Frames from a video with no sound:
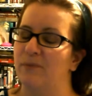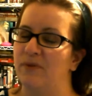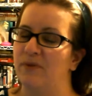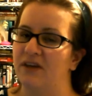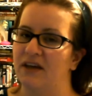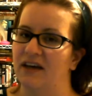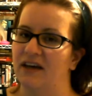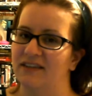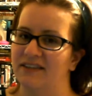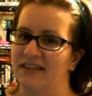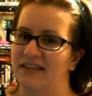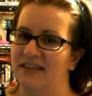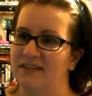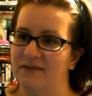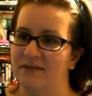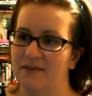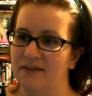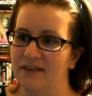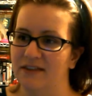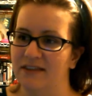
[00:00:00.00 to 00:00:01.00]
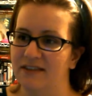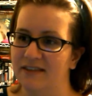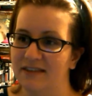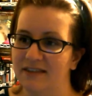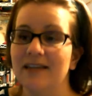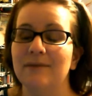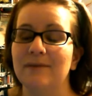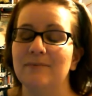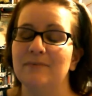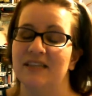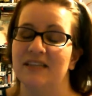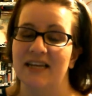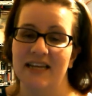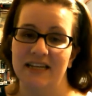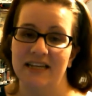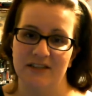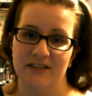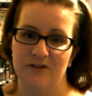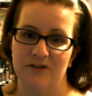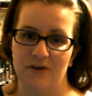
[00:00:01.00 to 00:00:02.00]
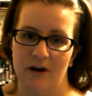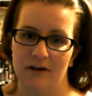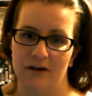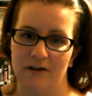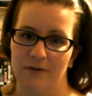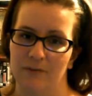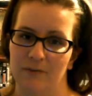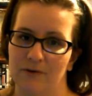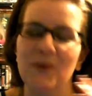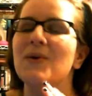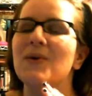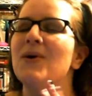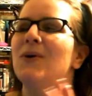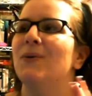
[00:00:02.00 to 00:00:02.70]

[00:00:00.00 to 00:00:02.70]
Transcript: because he seems indestructible.